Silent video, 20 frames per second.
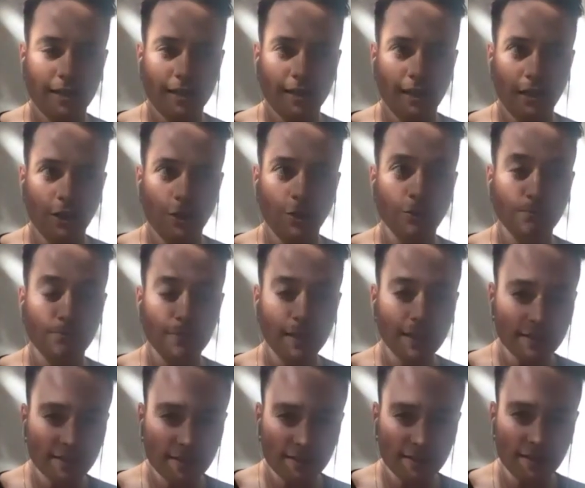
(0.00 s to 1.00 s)

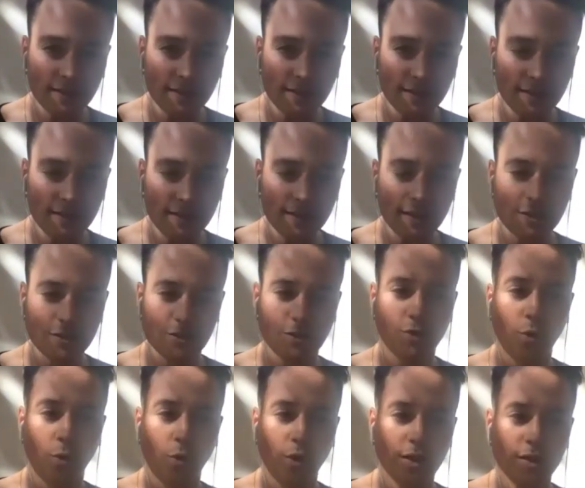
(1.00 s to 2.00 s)
humility is
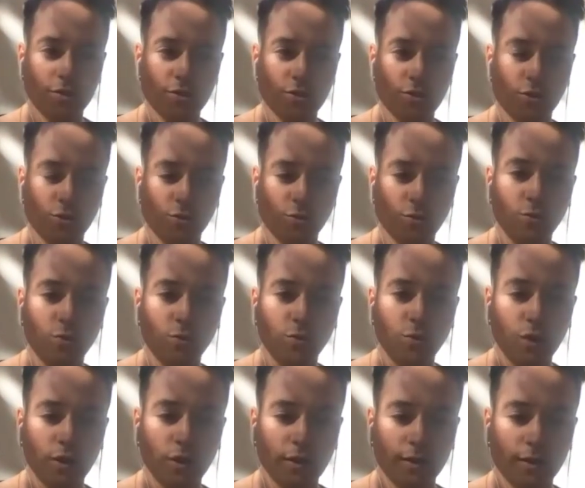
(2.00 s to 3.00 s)
going
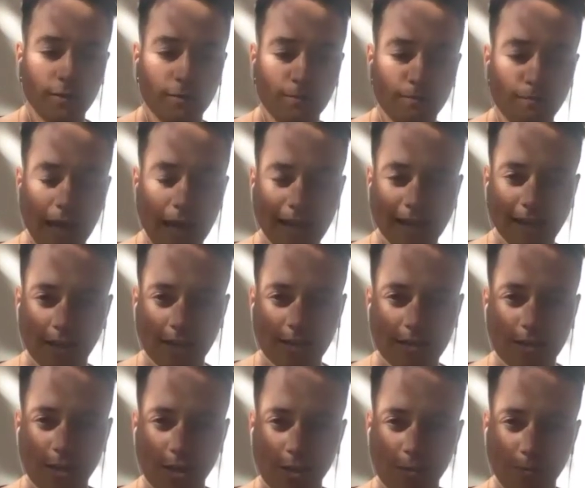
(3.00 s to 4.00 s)
to make us
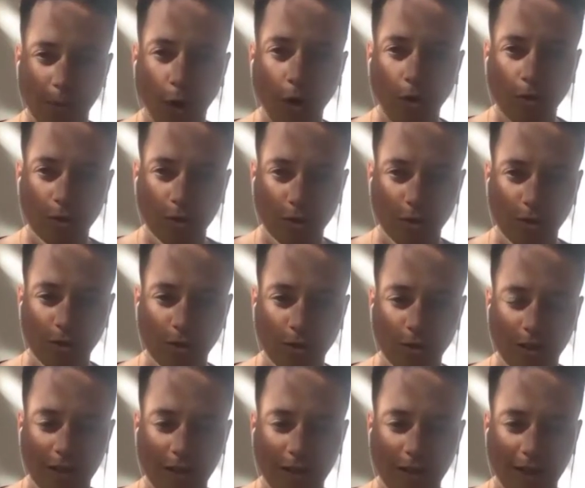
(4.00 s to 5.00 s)
smaller.
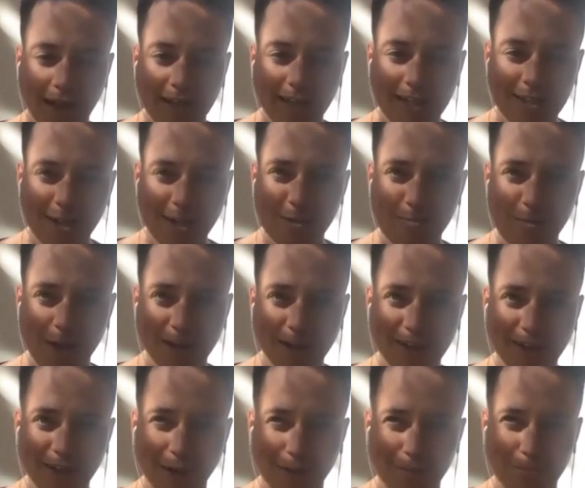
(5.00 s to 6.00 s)
And it does
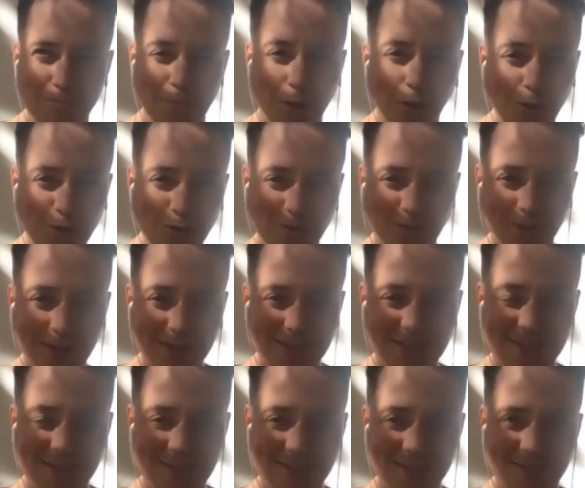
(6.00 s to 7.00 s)
make a part of
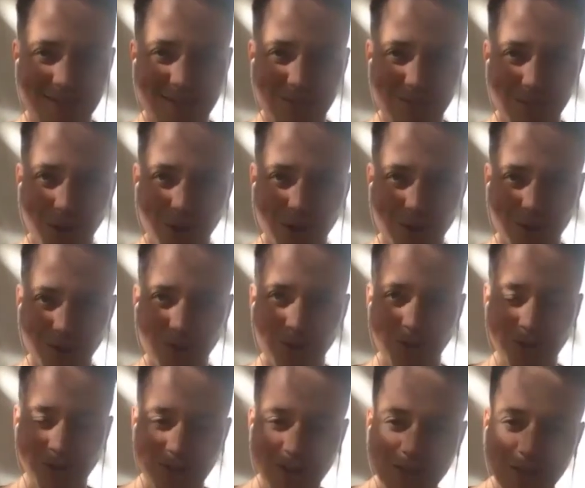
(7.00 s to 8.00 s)
us smaller,
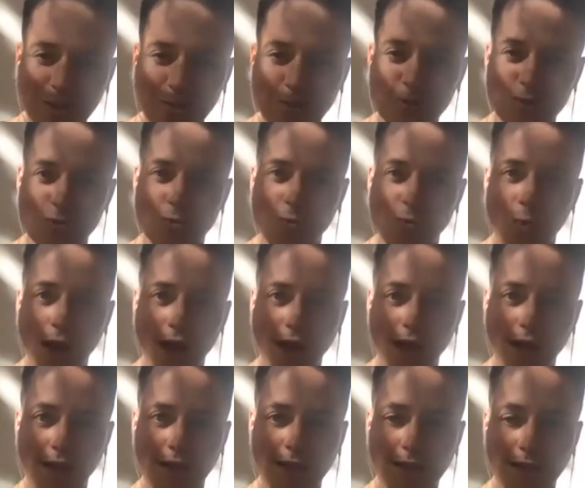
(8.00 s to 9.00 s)
or it clears
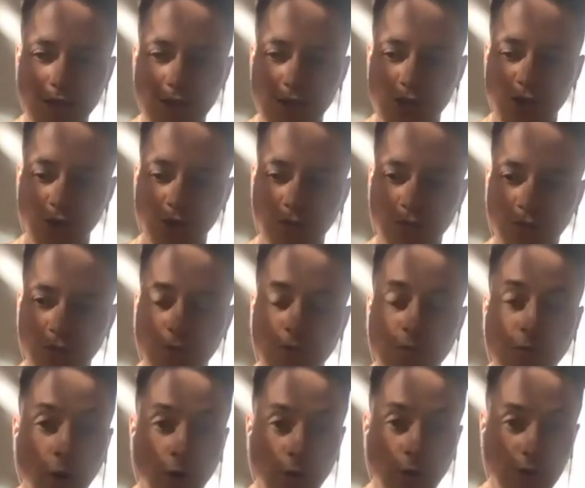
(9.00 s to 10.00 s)
away a certain
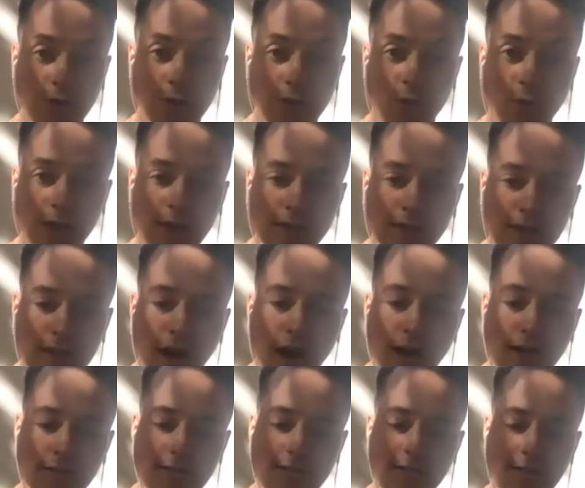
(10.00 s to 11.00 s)
false
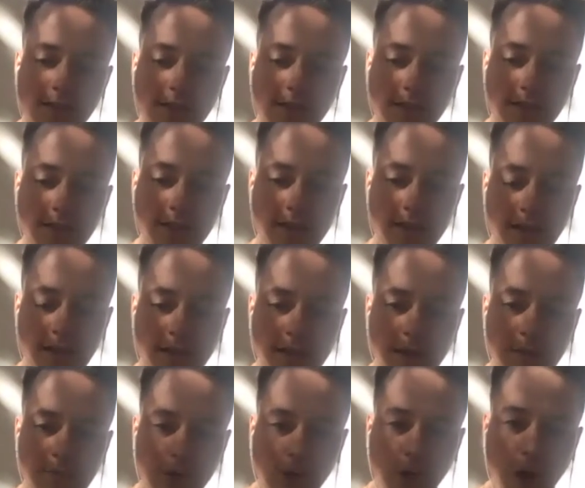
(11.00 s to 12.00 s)
grandiosity.
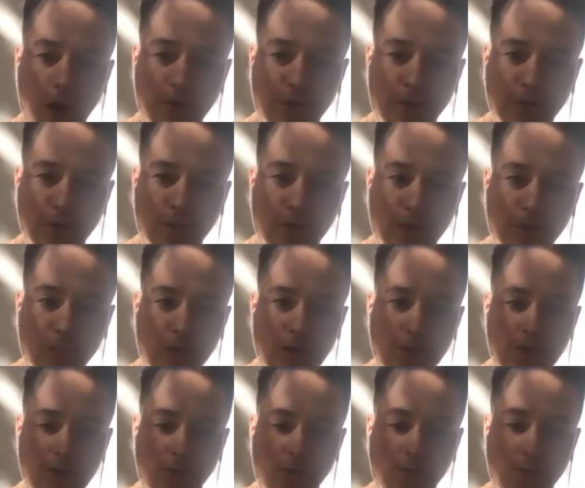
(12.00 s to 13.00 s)
But often when we
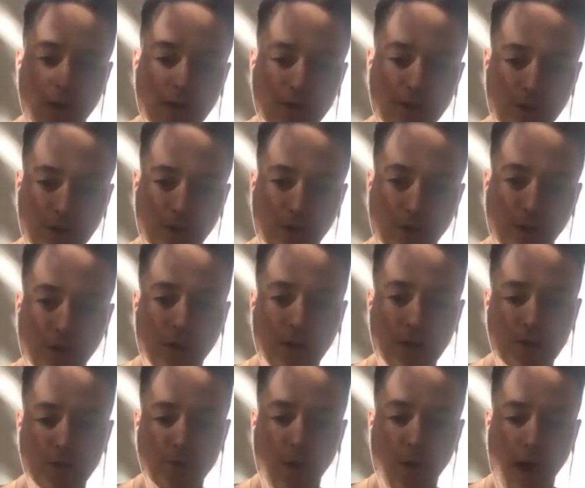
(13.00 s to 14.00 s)
surrender
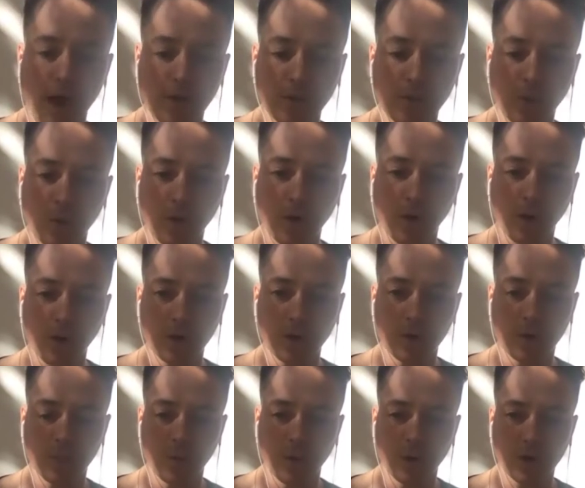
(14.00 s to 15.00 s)
is when we're
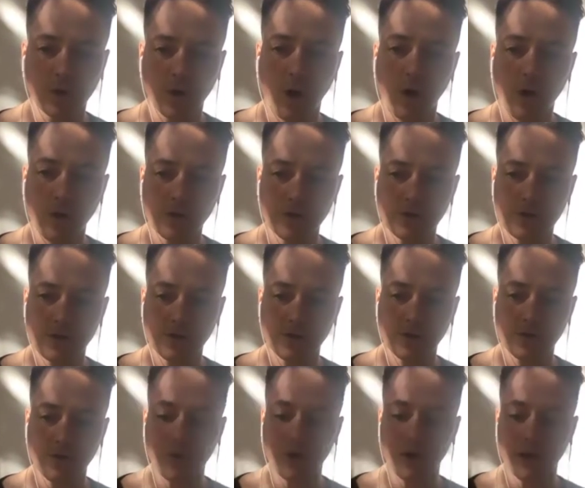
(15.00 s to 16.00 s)
called
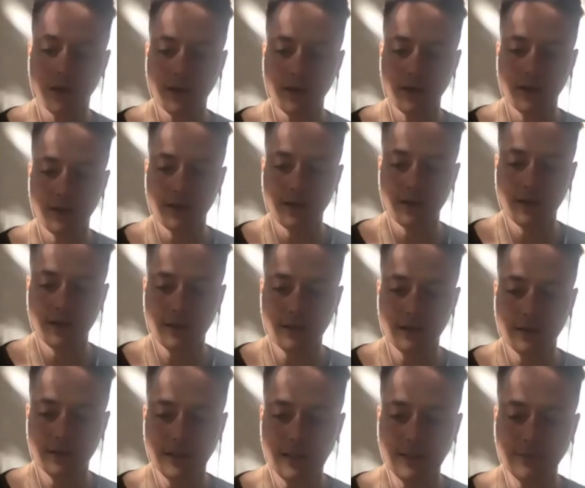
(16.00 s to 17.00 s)
to
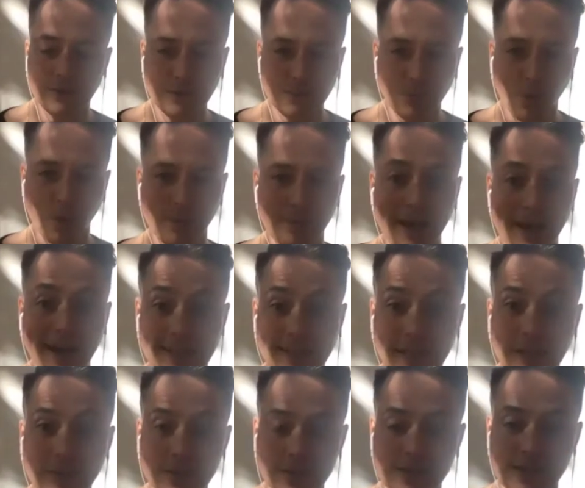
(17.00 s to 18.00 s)
even more
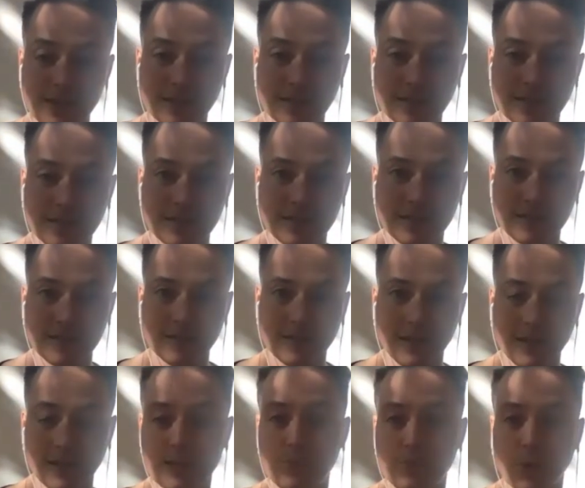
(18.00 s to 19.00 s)
magnificent
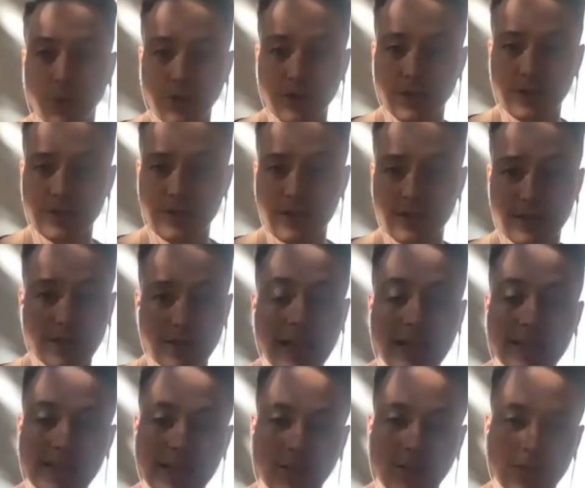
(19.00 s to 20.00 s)
experiences. And
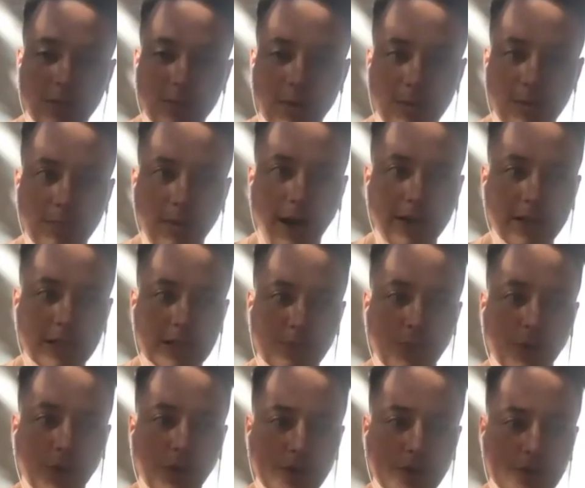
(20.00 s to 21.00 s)
that's definitely been my
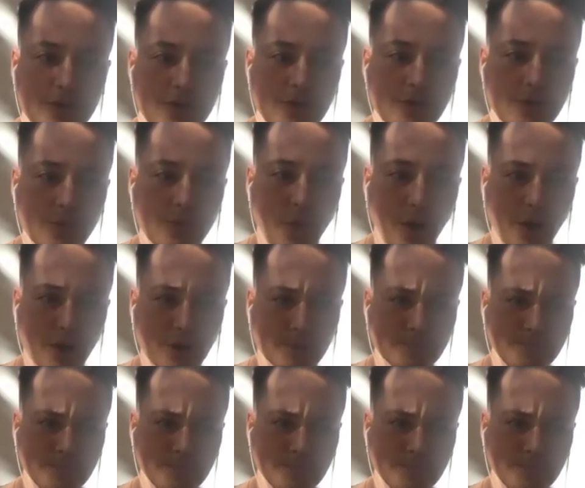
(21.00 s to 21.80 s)
experience too, where